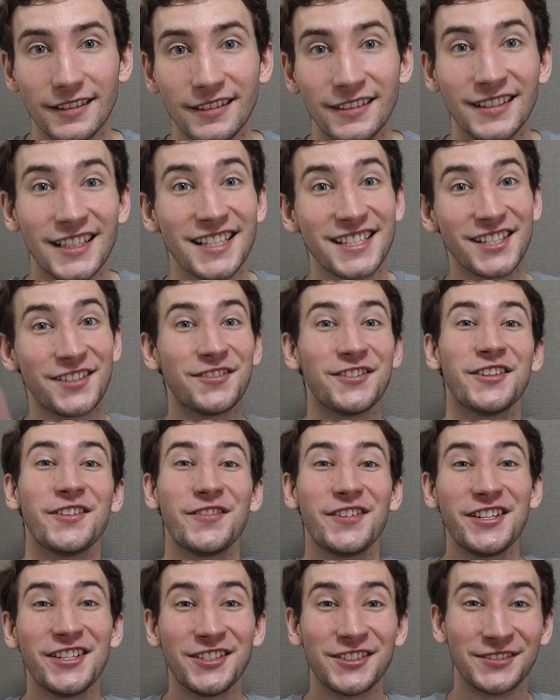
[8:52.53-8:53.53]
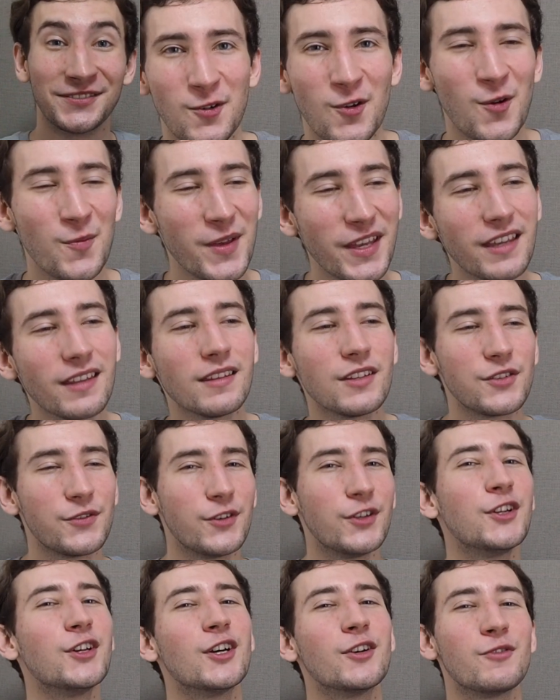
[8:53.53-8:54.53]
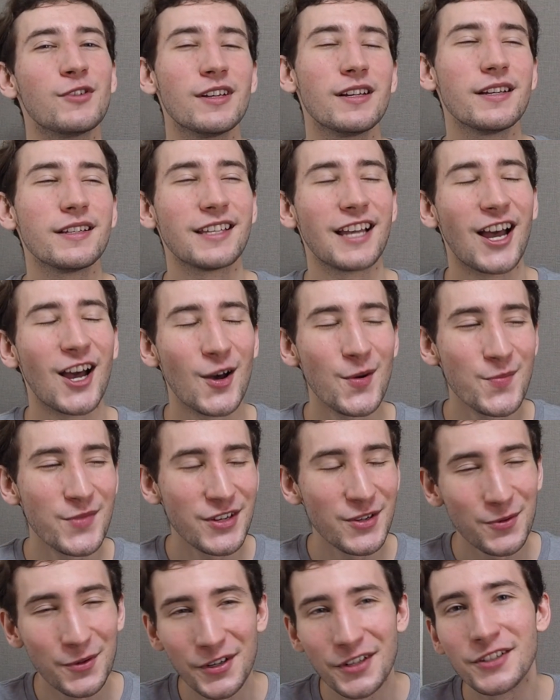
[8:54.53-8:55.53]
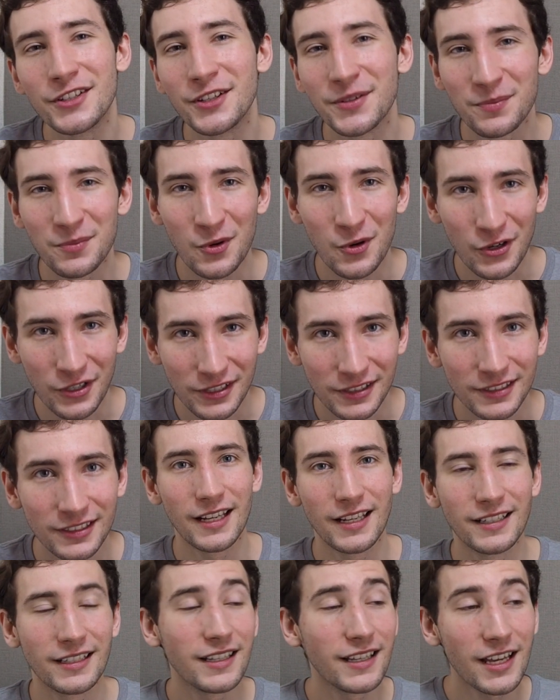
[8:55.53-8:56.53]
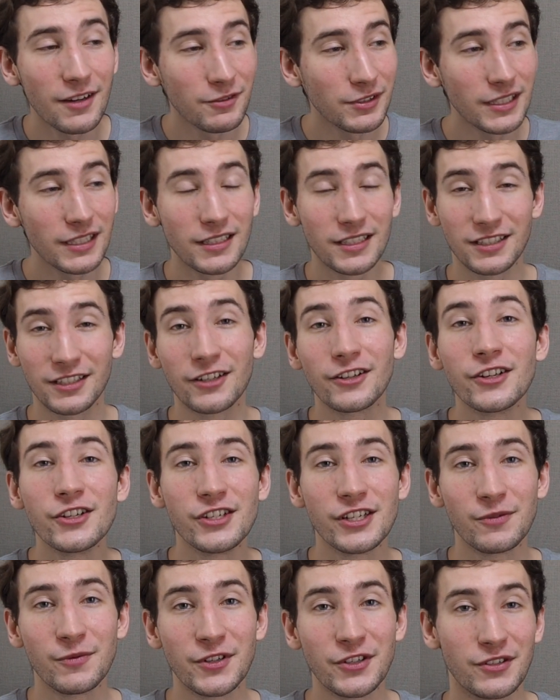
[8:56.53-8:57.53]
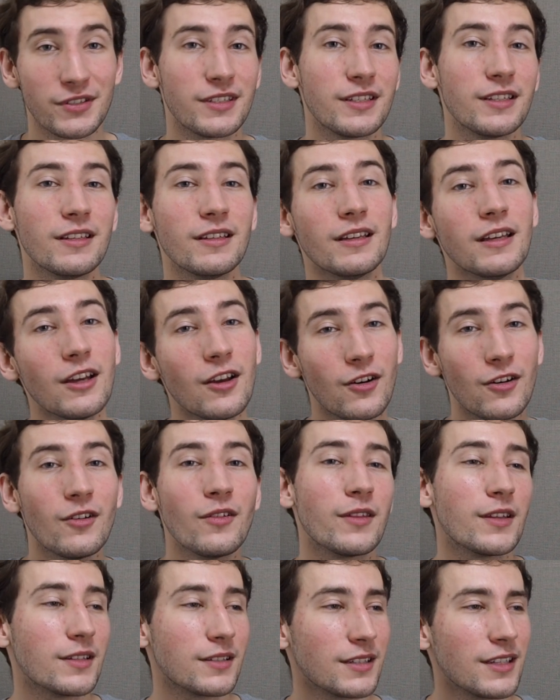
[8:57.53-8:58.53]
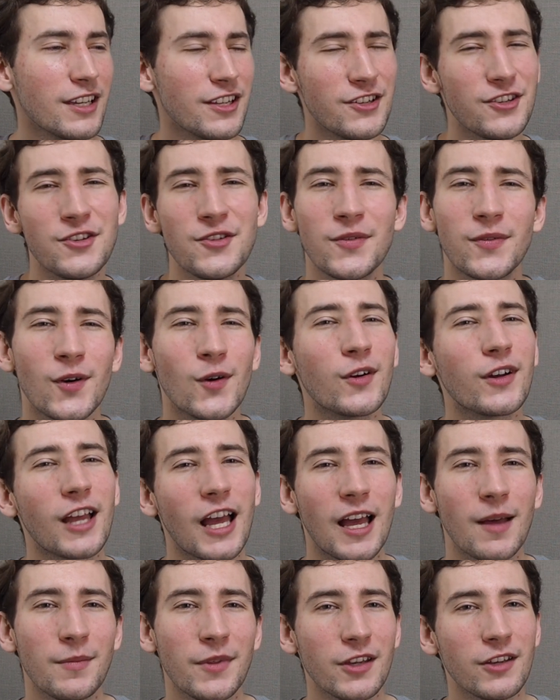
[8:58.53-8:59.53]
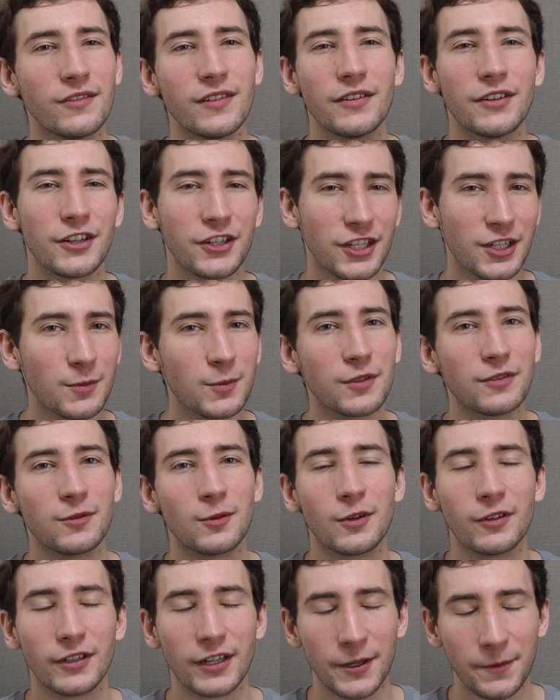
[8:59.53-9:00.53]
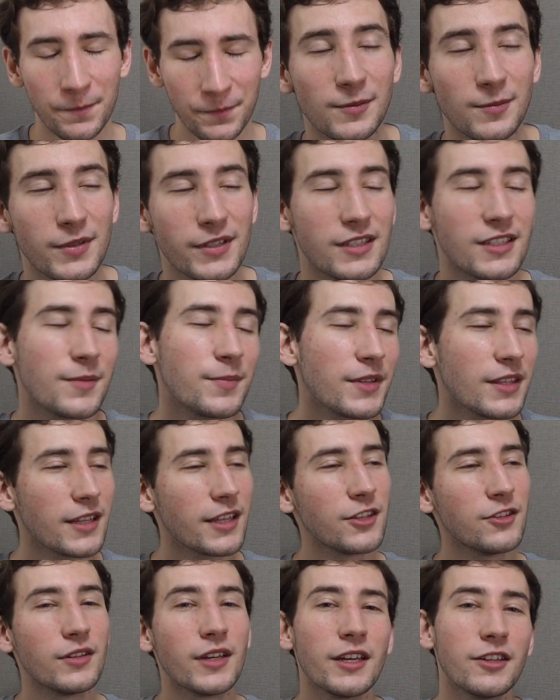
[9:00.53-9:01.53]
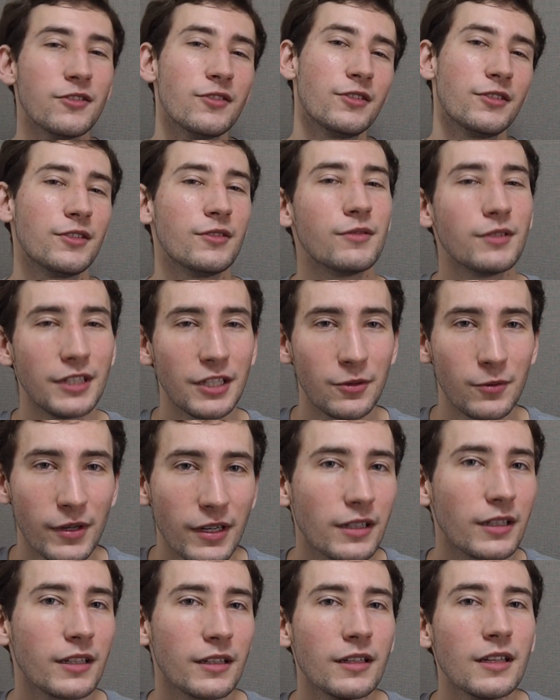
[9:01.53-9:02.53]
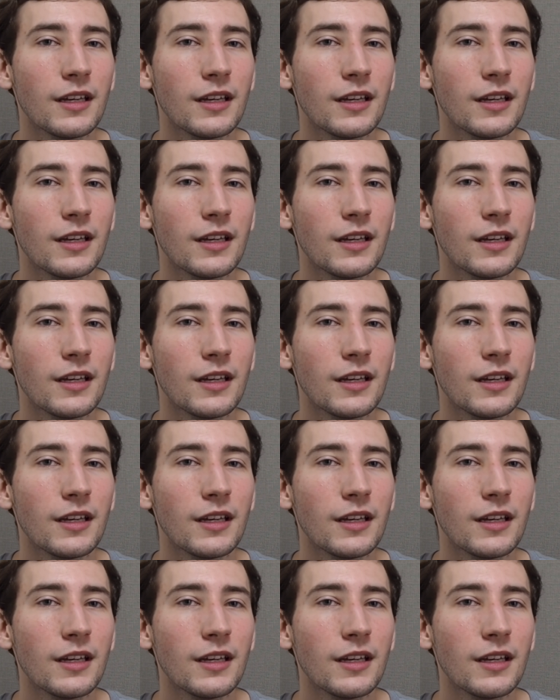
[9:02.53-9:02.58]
And that's it for the video. While making this video, I realized how many words are important, and it can get really discouraging when you see all this new vocab that you've never heard before, right? But it's something that you get used to really quickly,